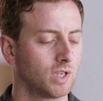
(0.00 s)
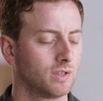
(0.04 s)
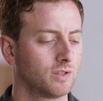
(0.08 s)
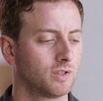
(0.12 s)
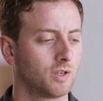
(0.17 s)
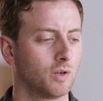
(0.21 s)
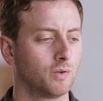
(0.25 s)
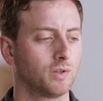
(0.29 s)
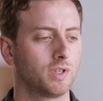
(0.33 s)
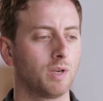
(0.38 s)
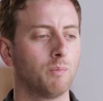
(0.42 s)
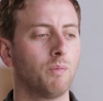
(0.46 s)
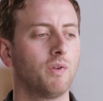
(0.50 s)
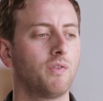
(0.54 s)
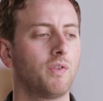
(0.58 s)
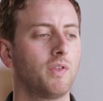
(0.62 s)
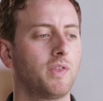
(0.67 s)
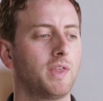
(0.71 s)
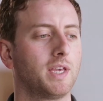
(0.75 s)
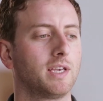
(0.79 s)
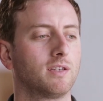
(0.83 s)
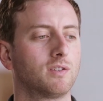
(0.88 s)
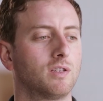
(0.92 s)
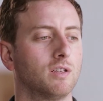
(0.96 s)
So some of the
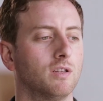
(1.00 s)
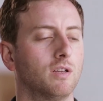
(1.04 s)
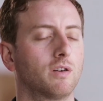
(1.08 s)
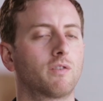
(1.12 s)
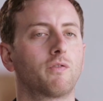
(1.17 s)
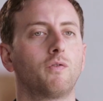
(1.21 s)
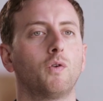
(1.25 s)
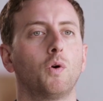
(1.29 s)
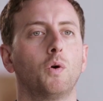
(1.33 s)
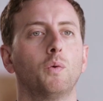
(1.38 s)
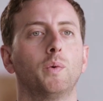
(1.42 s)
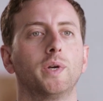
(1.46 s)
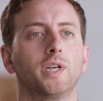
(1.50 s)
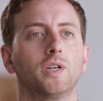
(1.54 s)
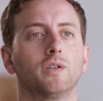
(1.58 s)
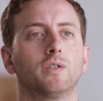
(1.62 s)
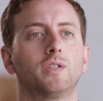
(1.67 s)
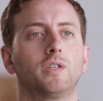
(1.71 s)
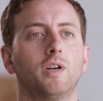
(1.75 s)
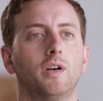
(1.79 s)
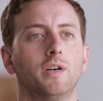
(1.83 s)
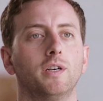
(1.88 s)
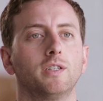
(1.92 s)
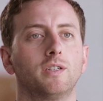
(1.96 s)
things to look for when you're
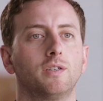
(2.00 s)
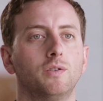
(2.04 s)
starting